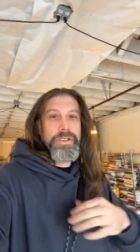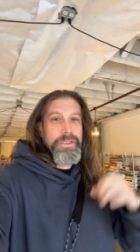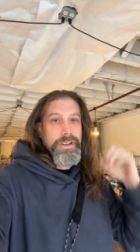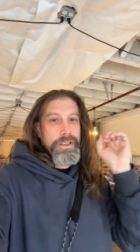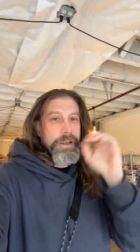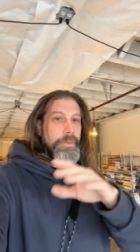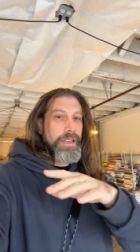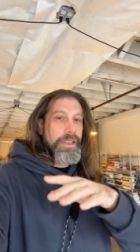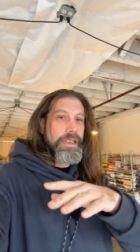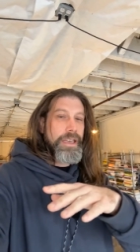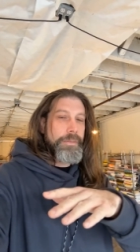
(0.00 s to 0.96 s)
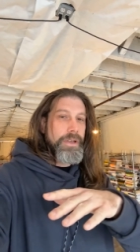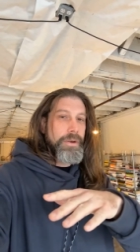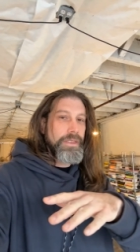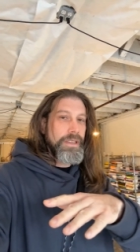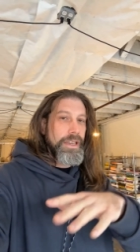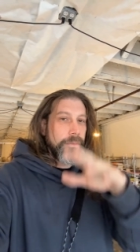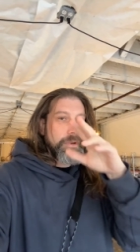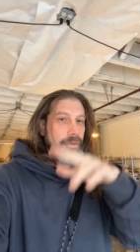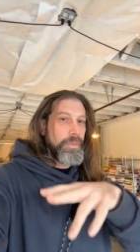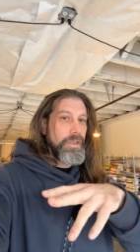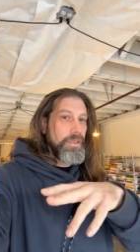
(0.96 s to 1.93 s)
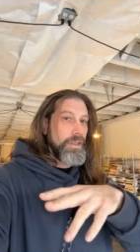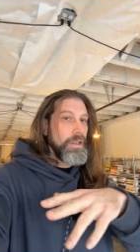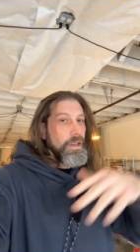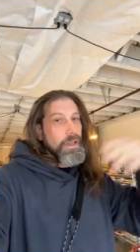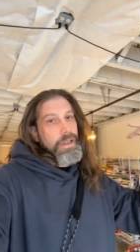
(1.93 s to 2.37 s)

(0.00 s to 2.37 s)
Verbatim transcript: He's going to come make a cameo at the end, but he's busy.